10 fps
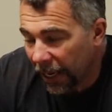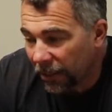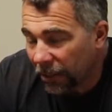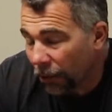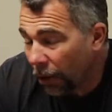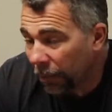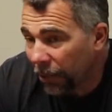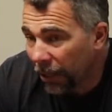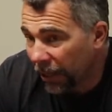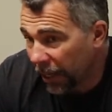got to know
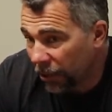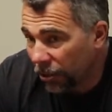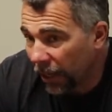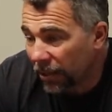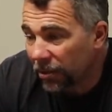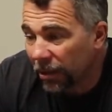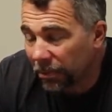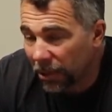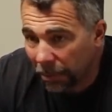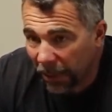them good, and I trust
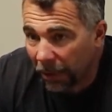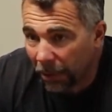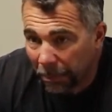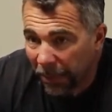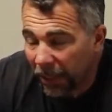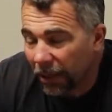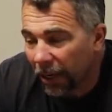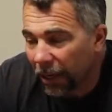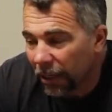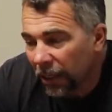them to be able to be
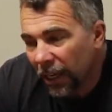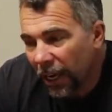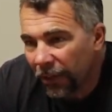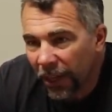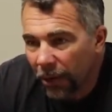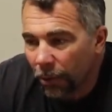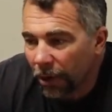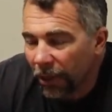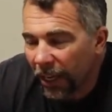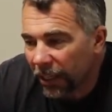there. And they
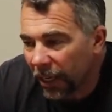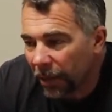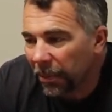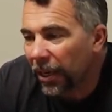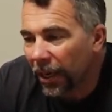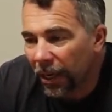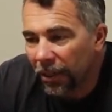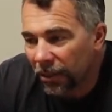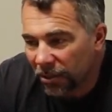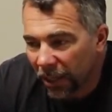were. They came in
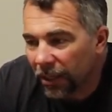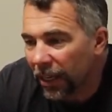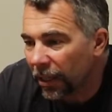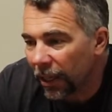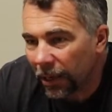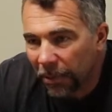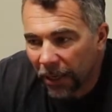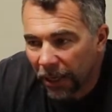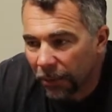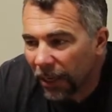on the Sunday, Labor
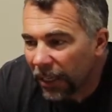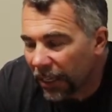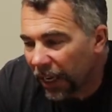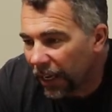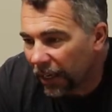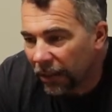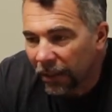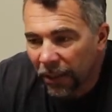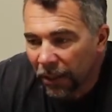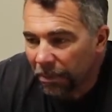Day weekend,
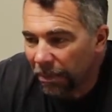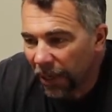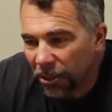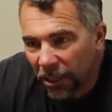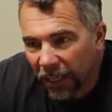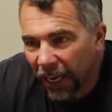and a bunch of